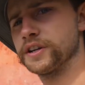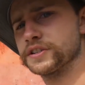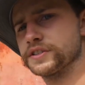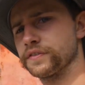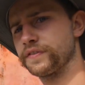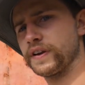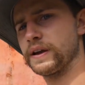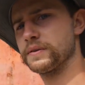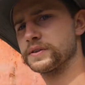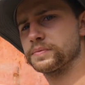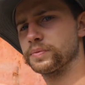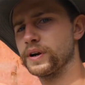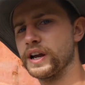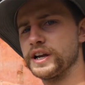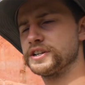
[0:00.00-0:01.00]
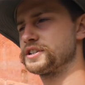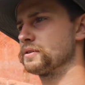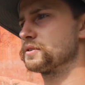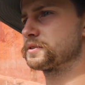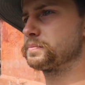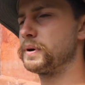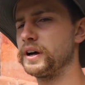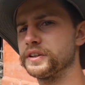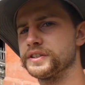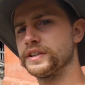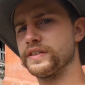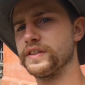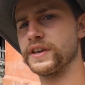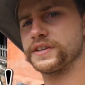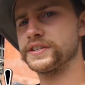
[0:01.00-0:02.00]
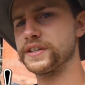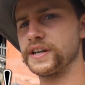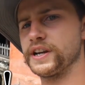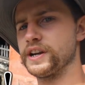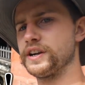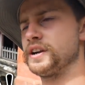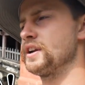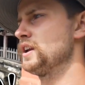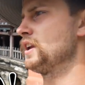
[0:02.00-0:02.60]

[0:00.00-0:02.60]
here's the famous bridge. It was built in this year.